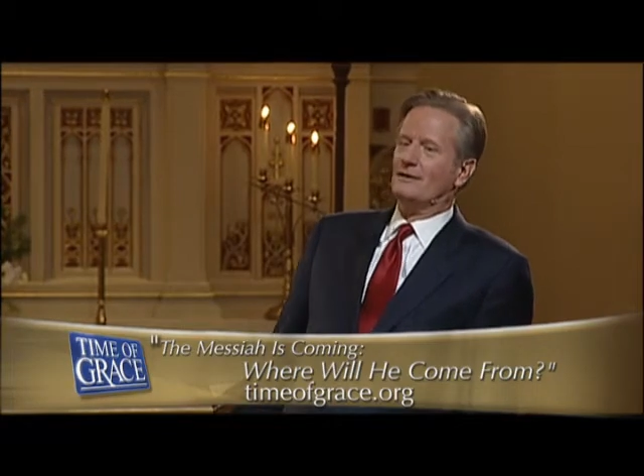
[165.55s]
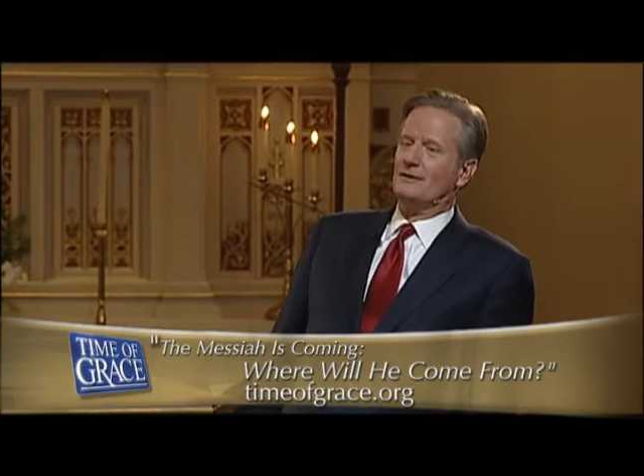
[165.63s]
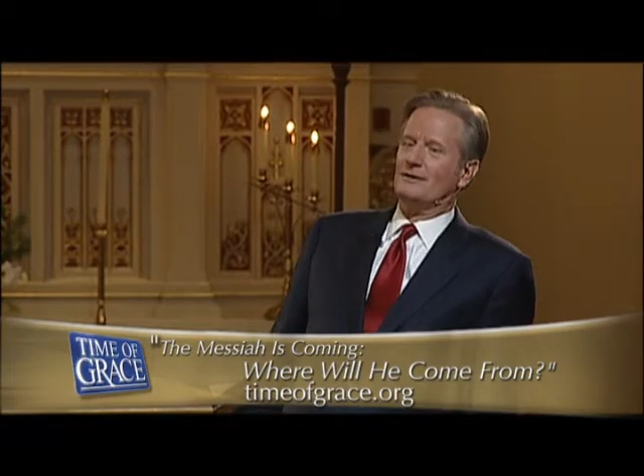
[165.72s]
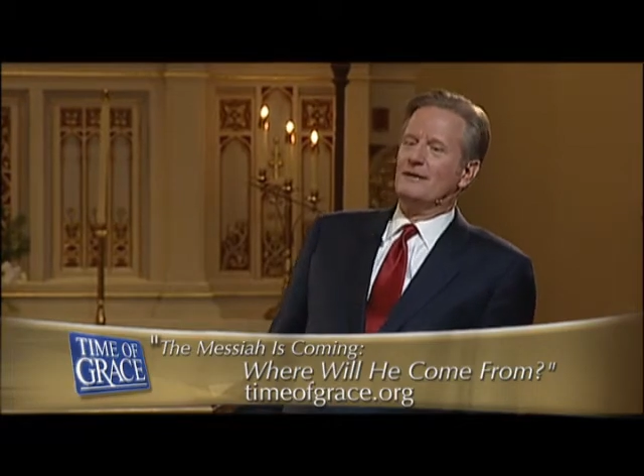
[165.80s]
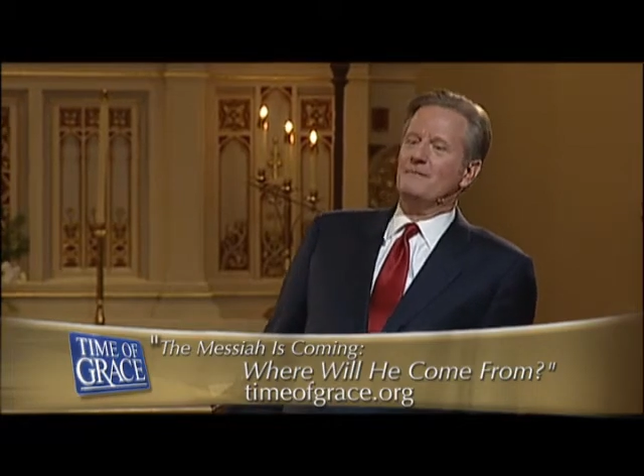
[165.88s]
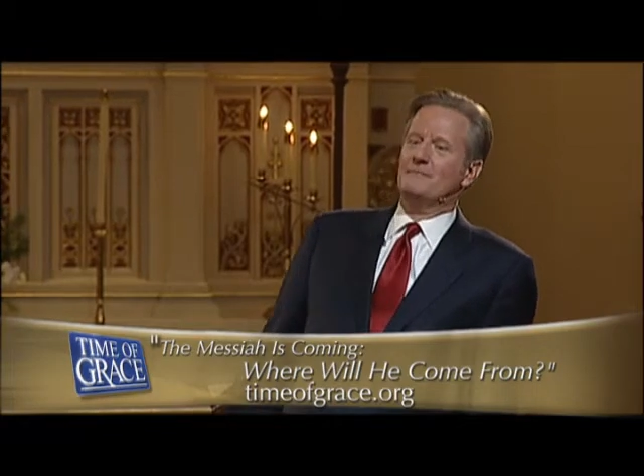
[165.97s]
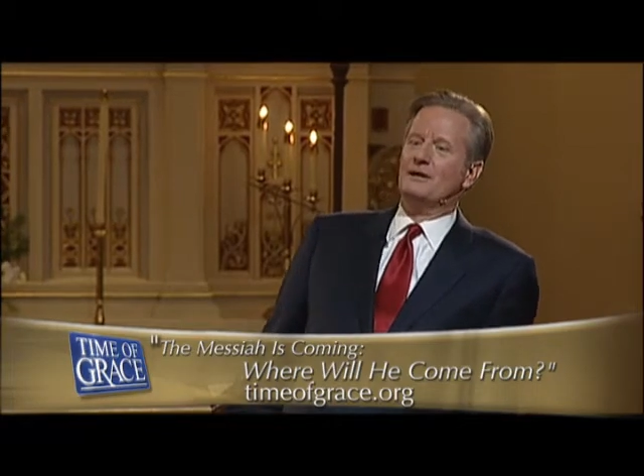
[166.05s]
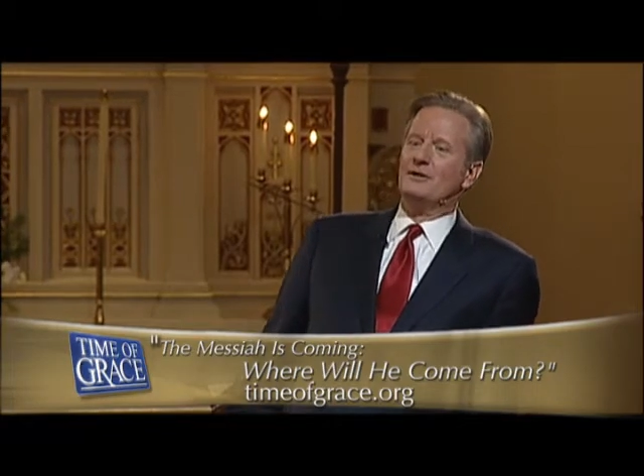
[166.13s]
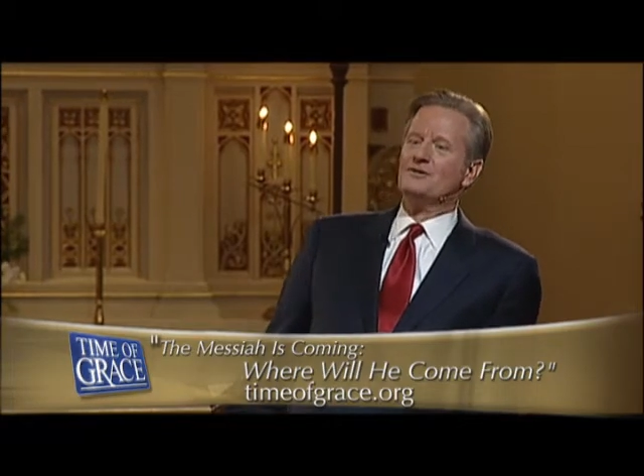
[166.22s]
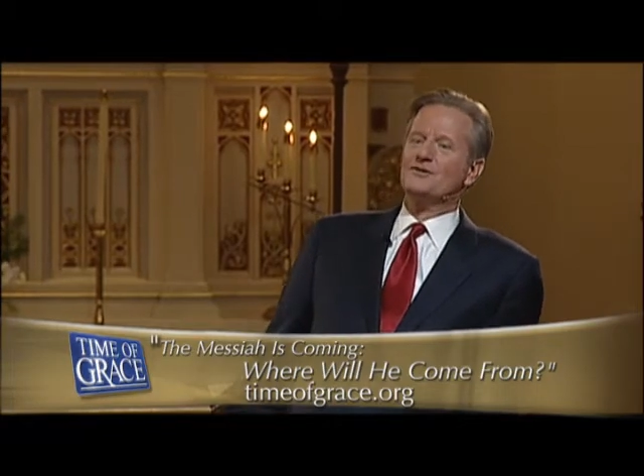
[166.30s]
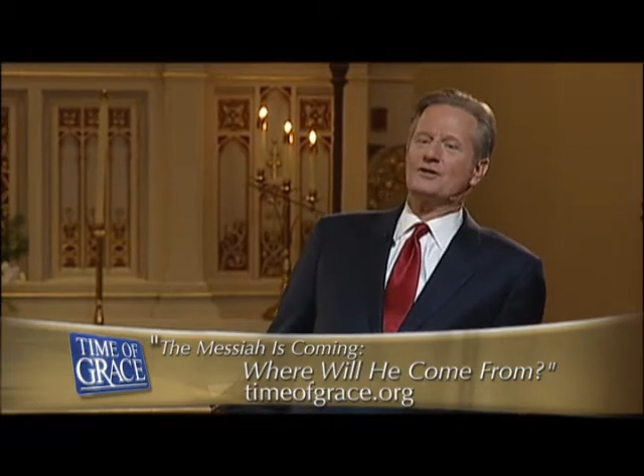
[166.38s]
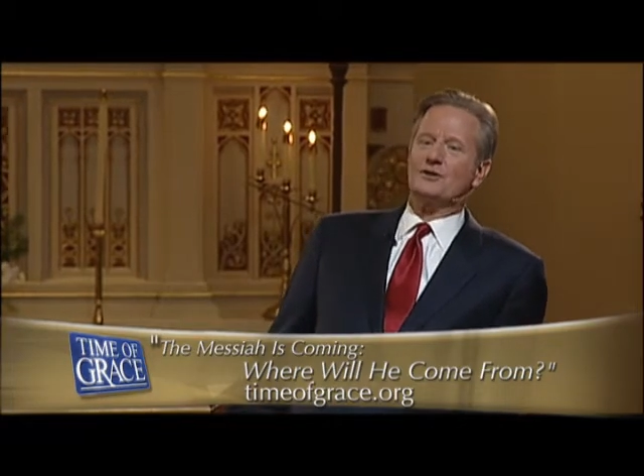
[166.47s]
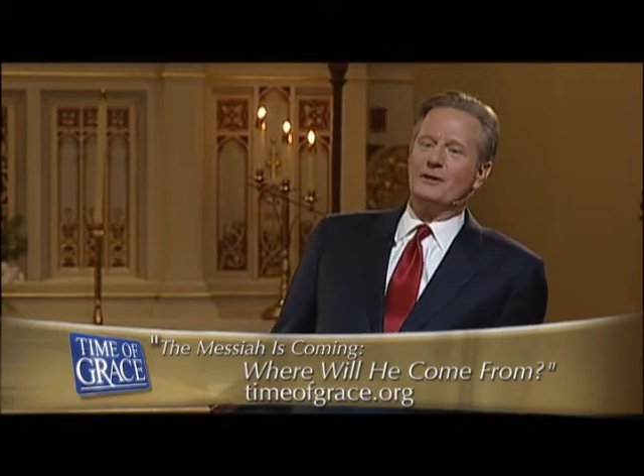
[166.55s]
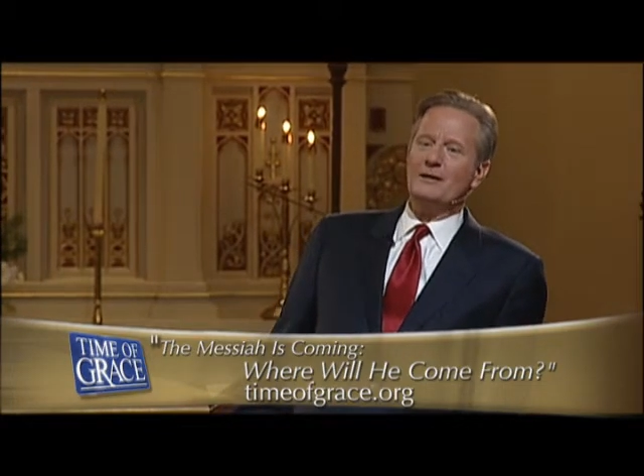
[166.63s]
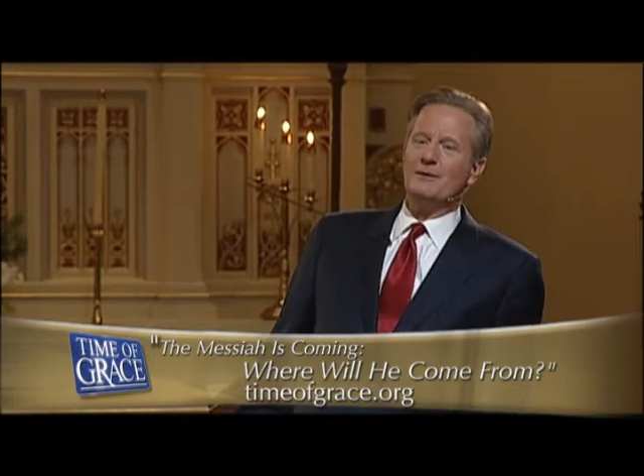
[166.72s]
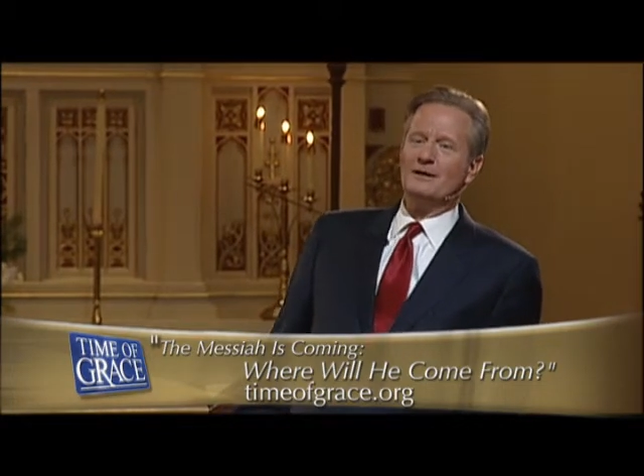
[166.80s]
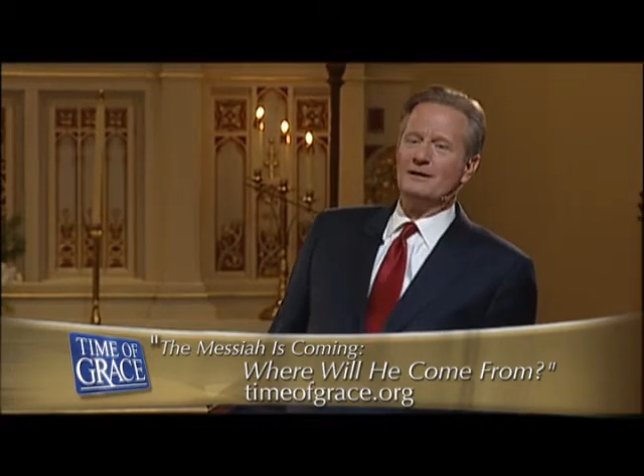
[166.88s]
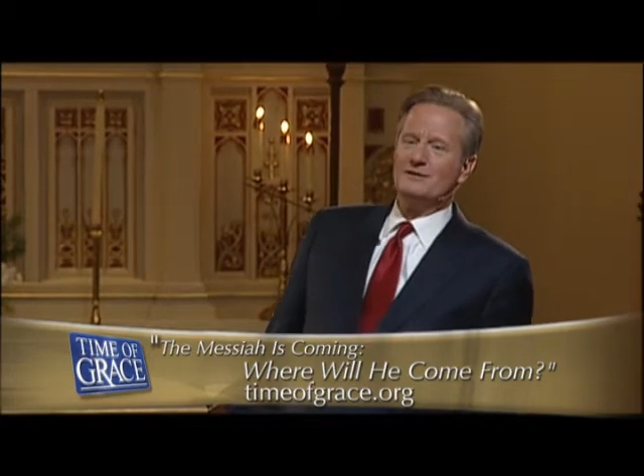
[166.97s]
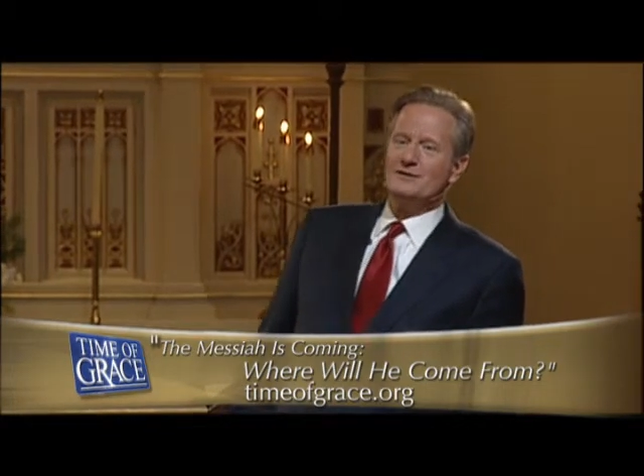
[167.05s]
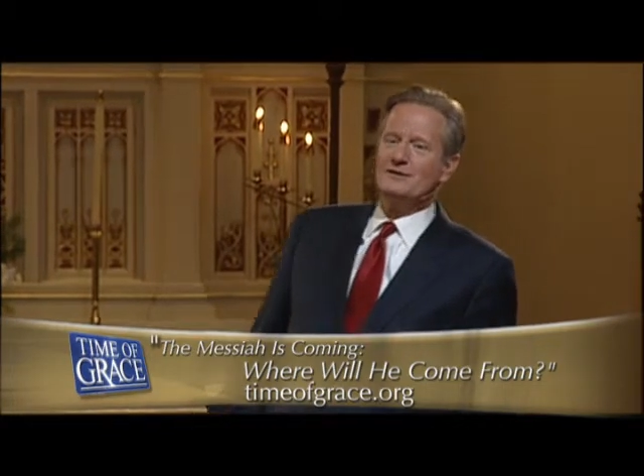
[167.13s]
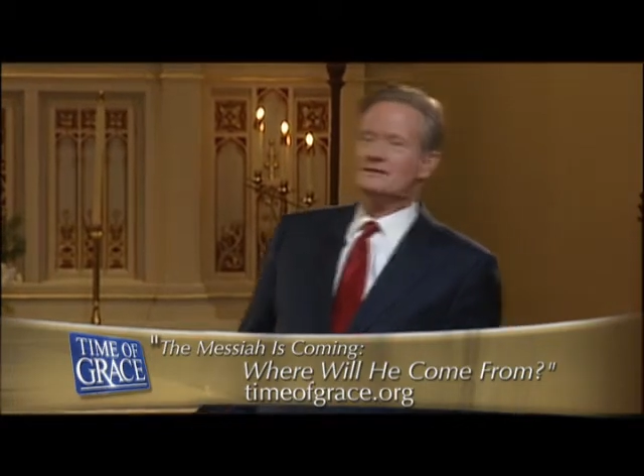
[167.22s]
and Mary's screaming, and it's in the